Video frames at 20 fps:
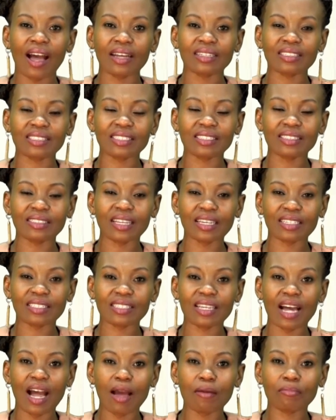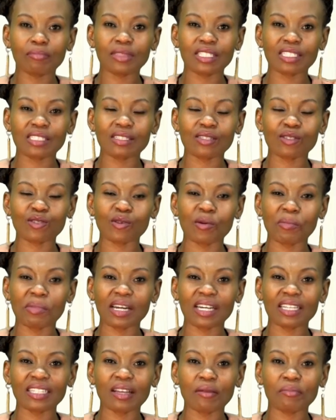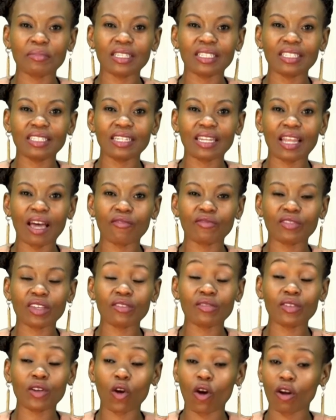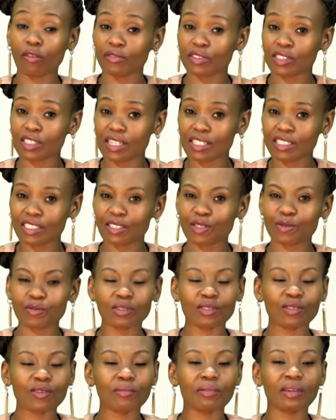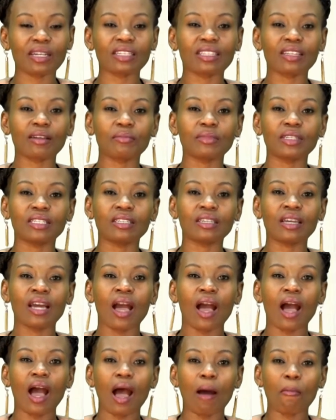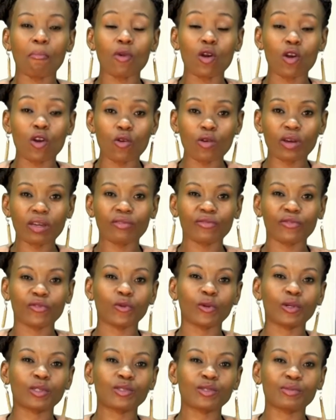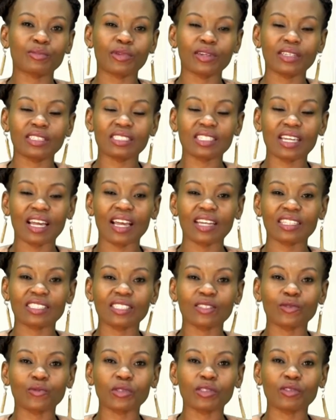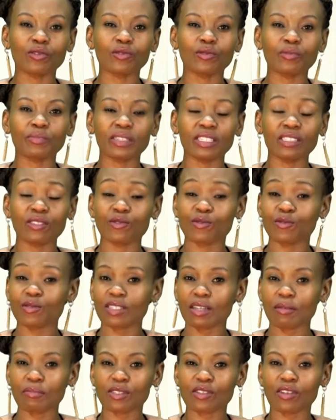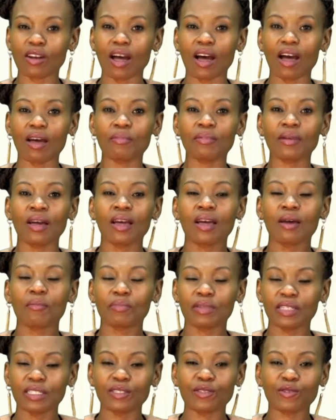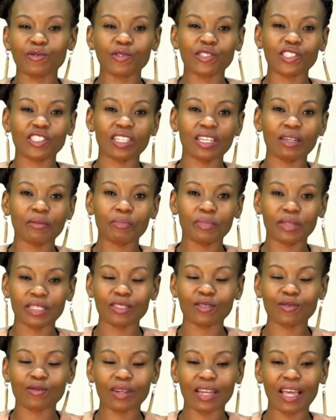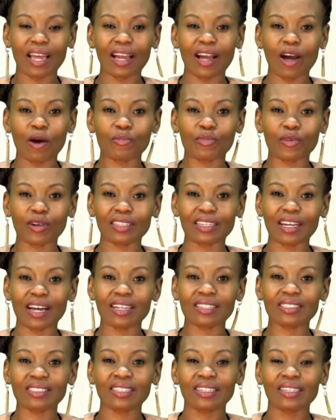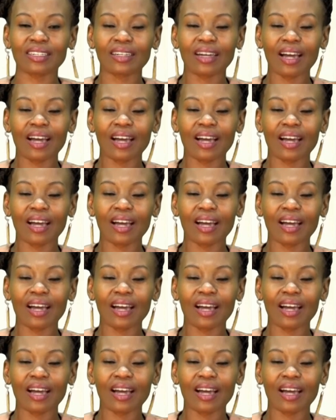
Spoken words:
Until next time, this is Thobeka Dlamini, Life-Giving Conversations with Thobeka Dlamini. I'm looking forward to more interaction with you. Please do subscribe. Please do share. Please do like our broadcast.